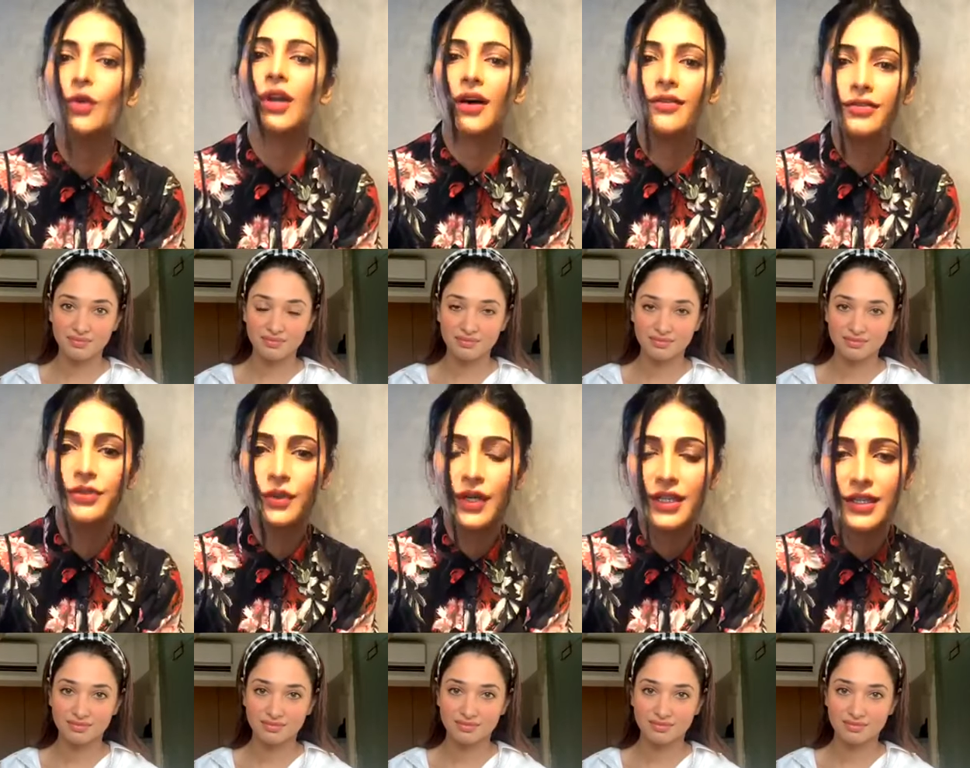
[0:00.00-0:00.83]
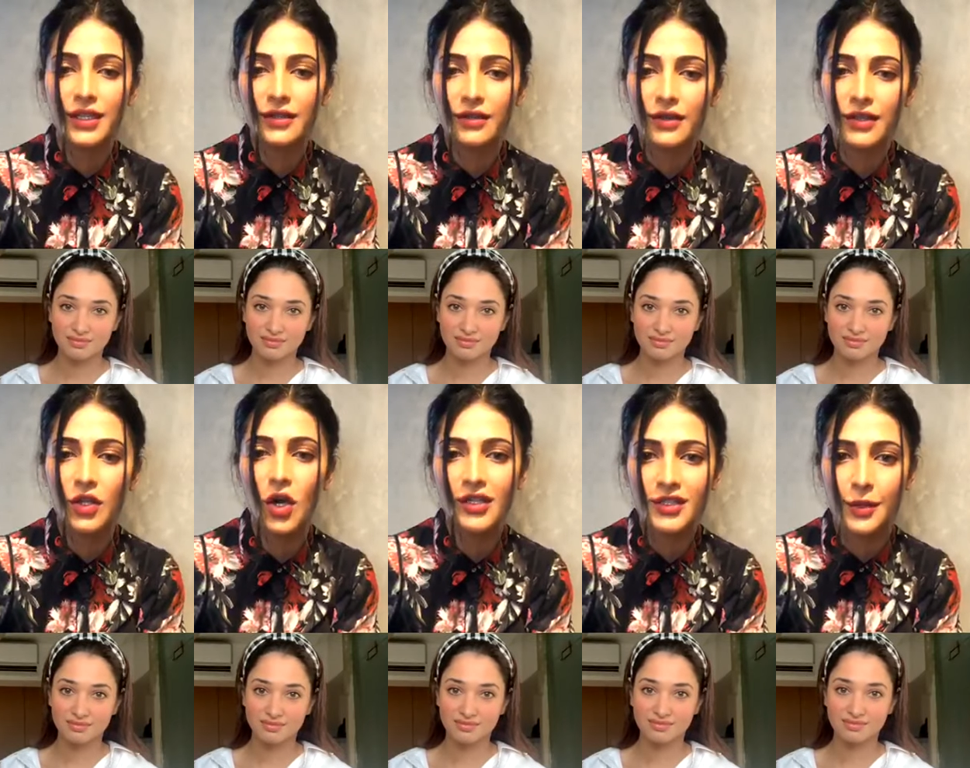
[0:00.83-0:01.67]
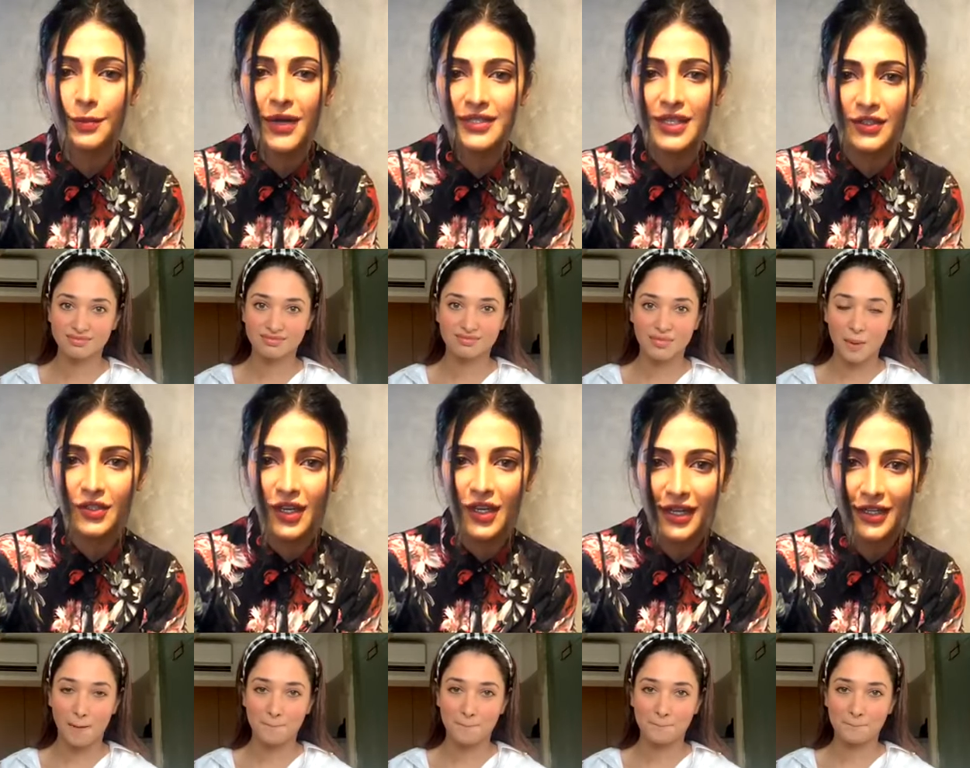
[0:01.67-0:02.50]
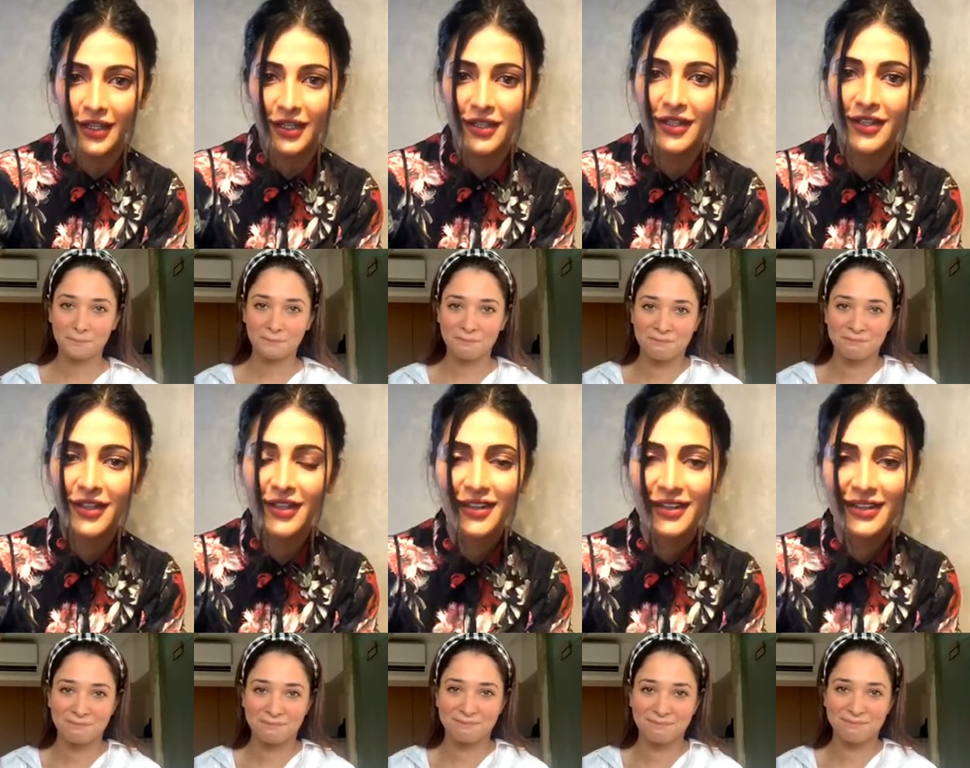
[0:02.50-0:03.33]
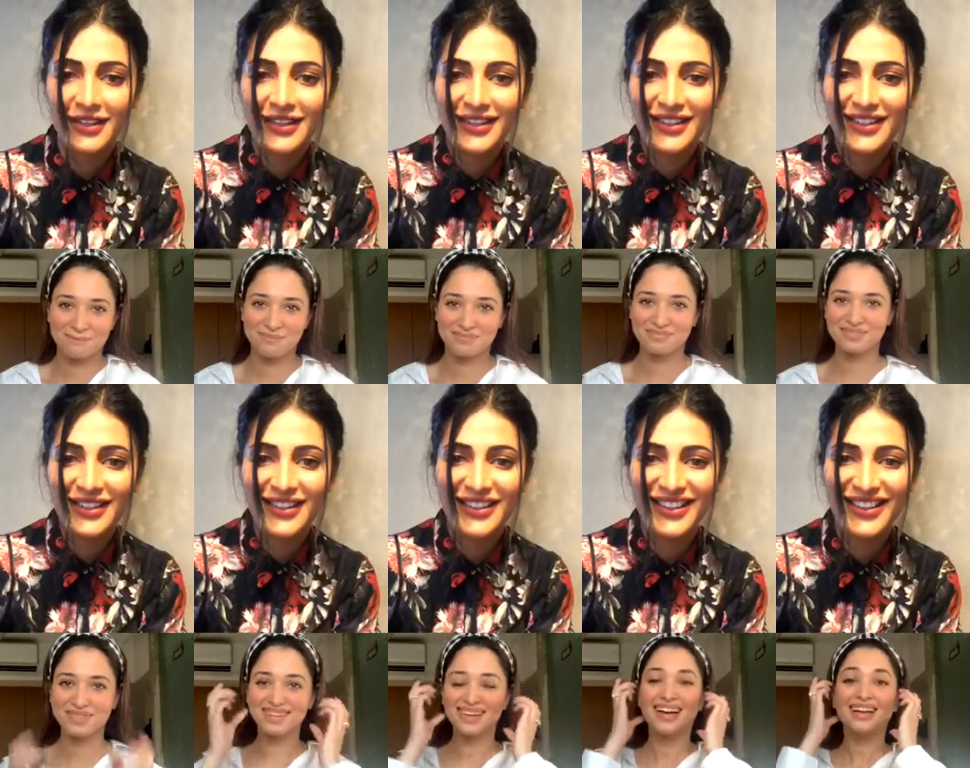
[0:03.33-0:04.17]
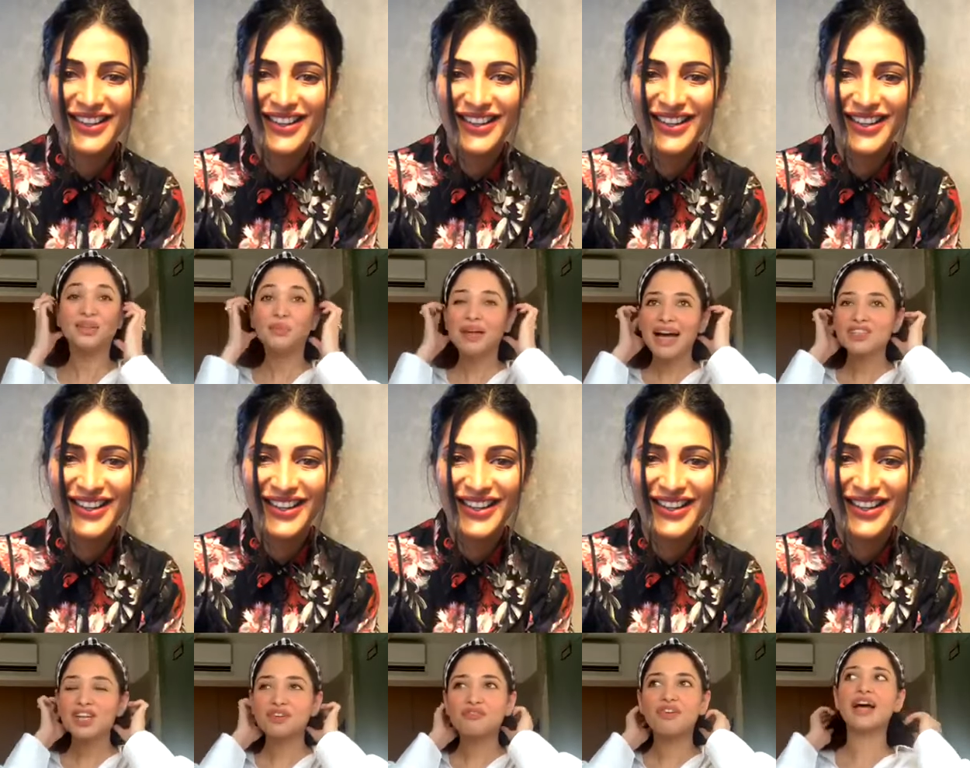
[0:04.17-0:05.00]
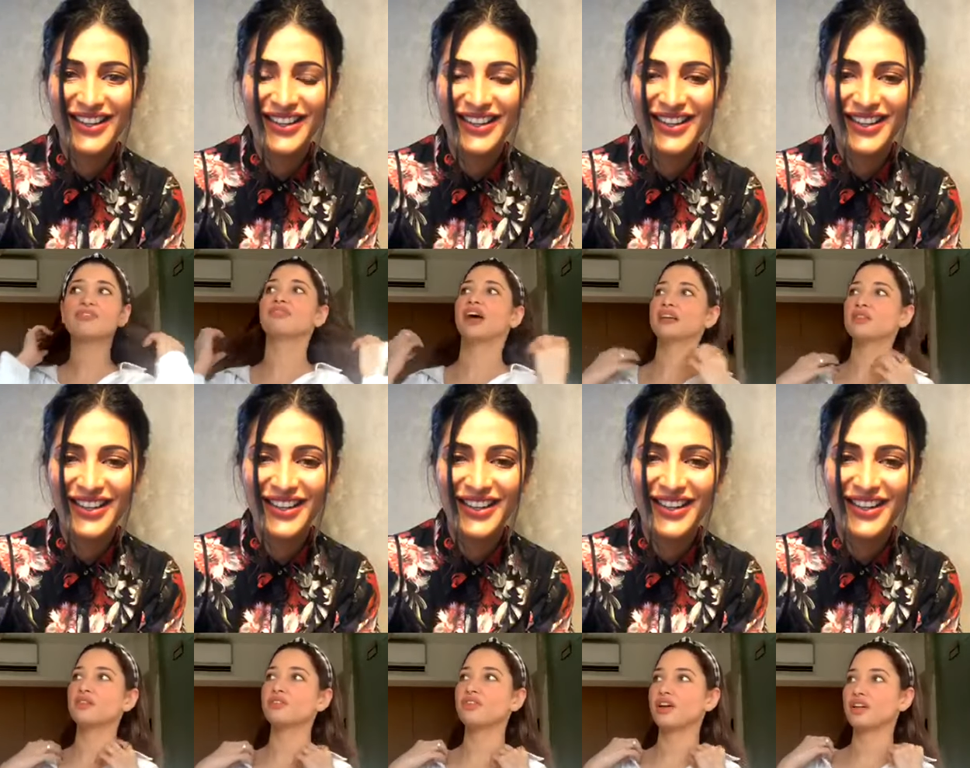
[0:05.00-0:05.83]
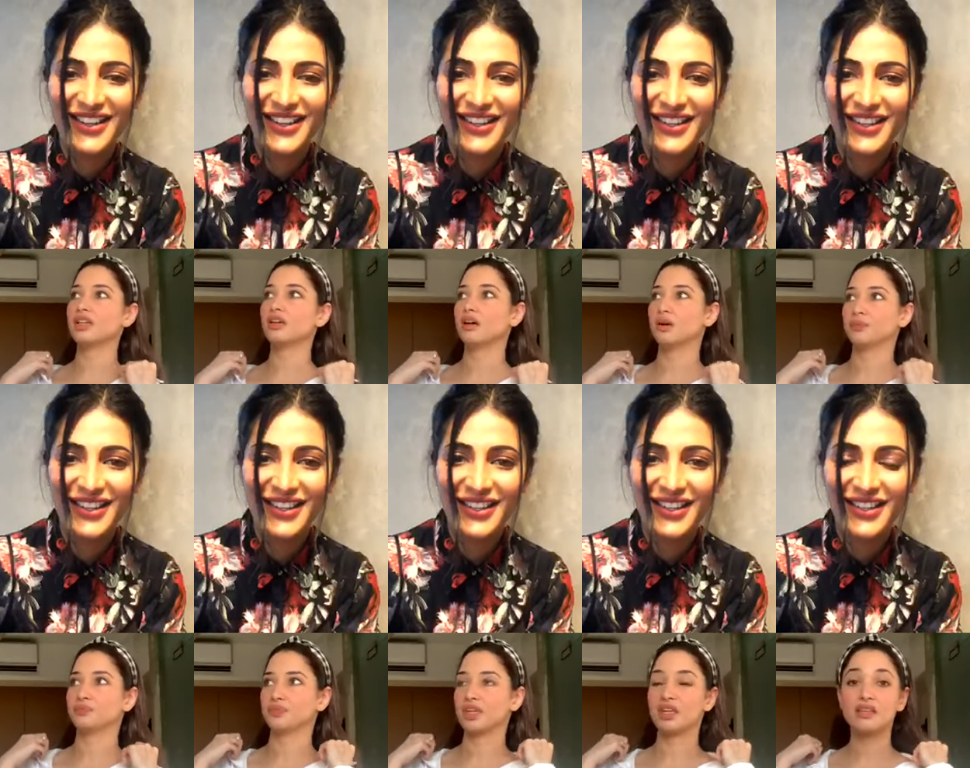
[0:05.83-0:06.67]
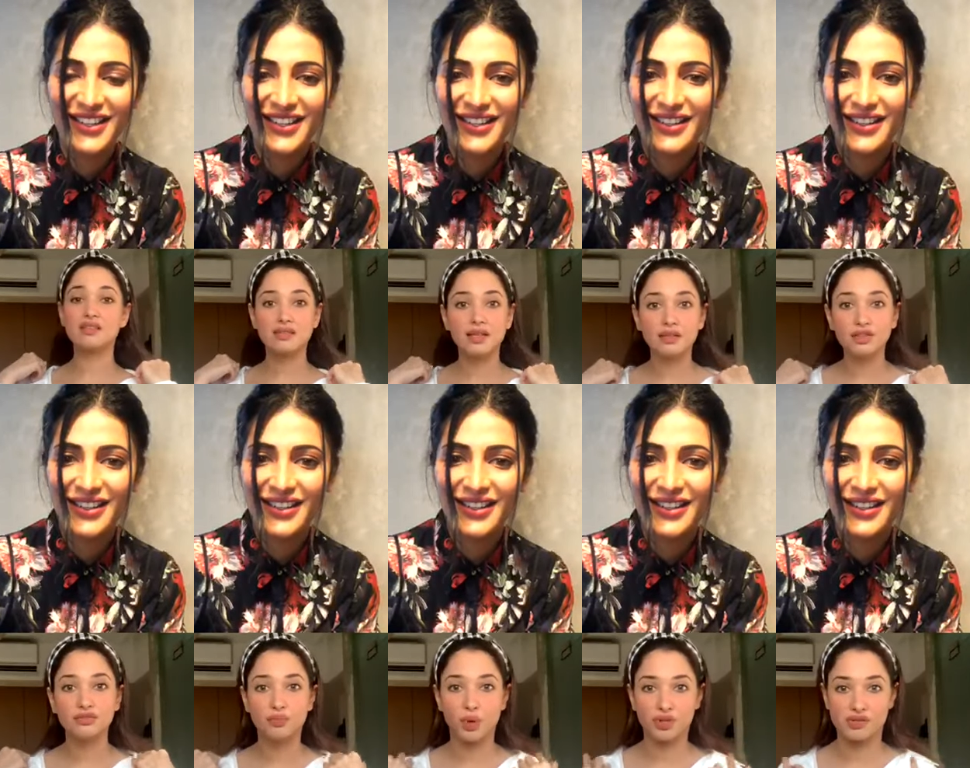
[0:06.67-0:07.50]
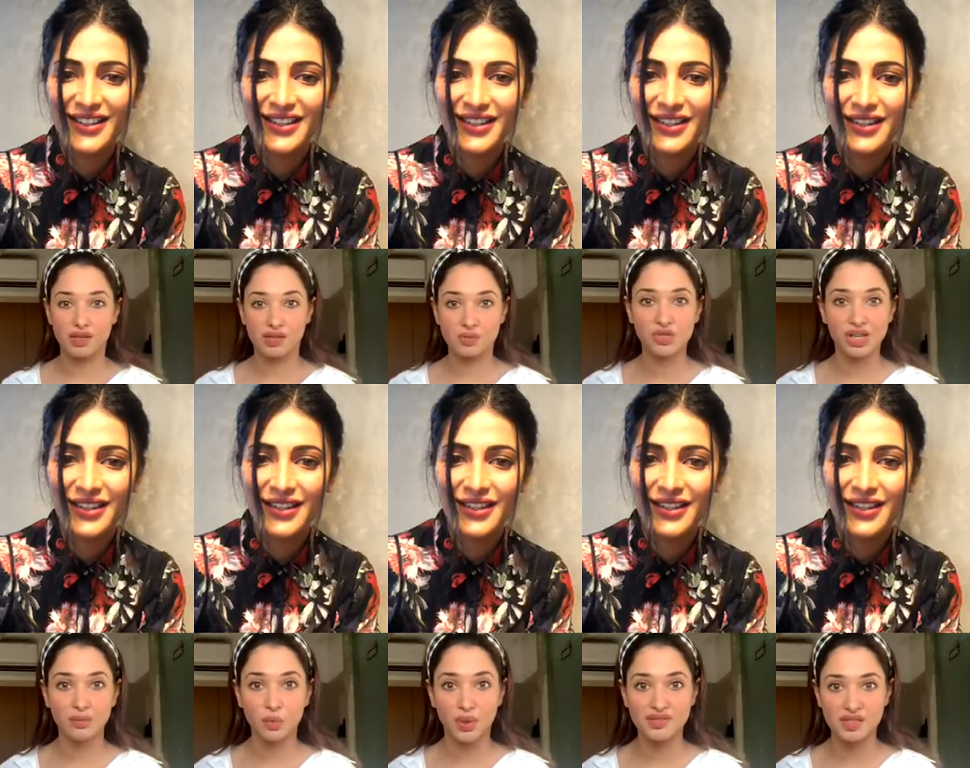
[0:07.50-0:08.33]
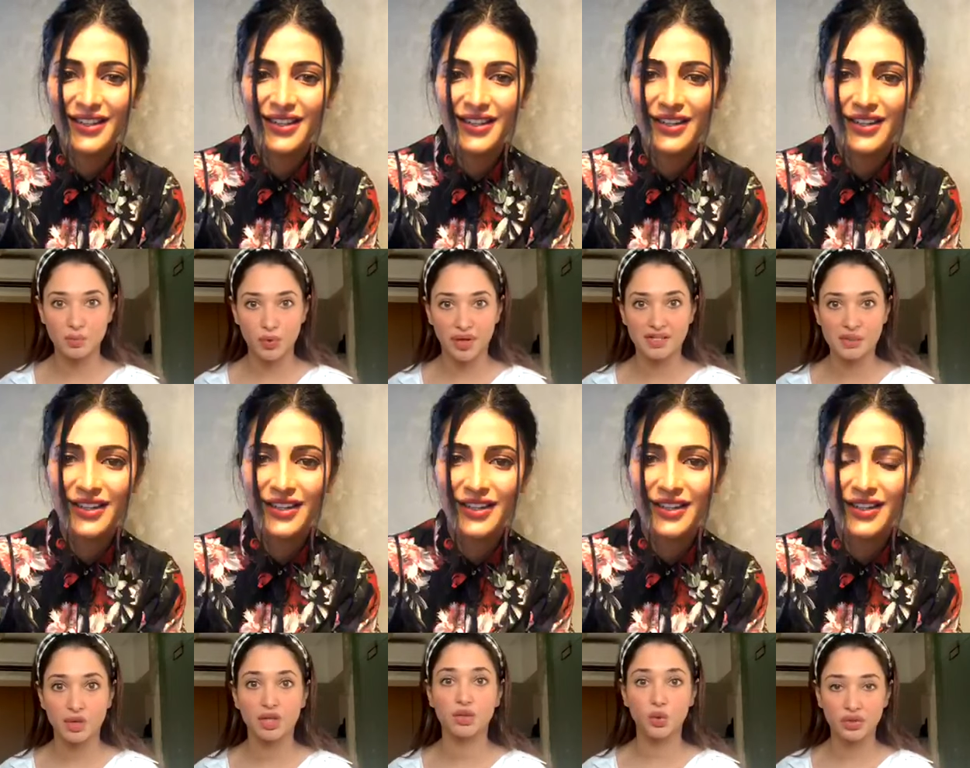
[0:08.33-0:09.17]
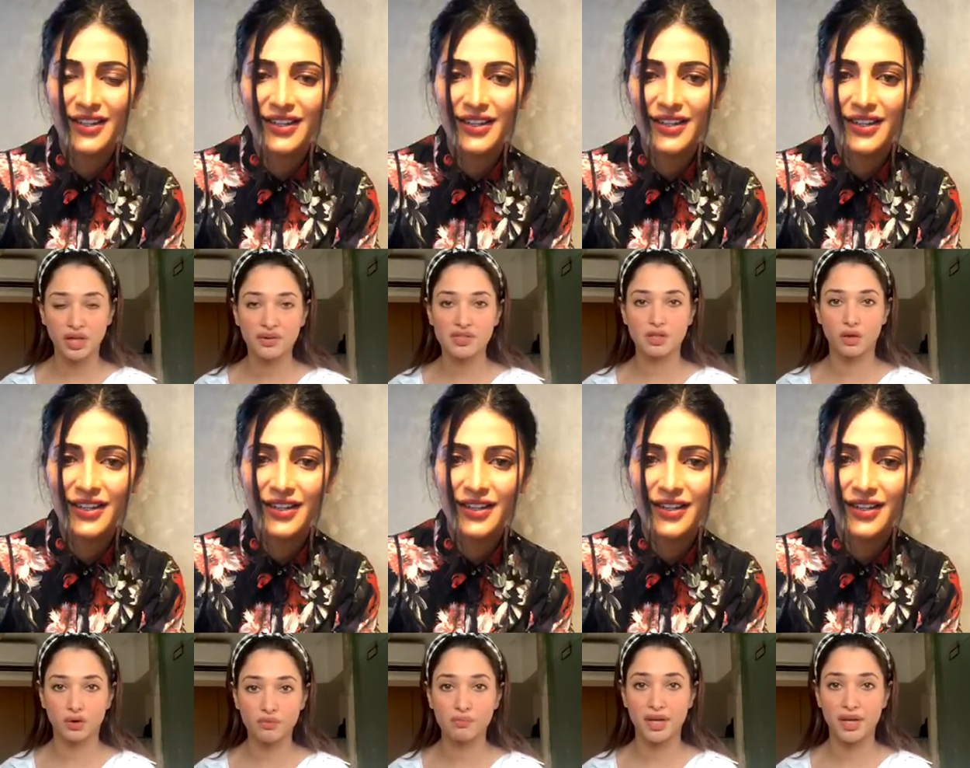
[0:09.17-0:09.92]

Speaker 1: you love. So I think it's not a surprise that you like it.
Speaker 2: No, but actually, I find it a very um, instinctive process, which I'm quite surprised about, although there is a lot of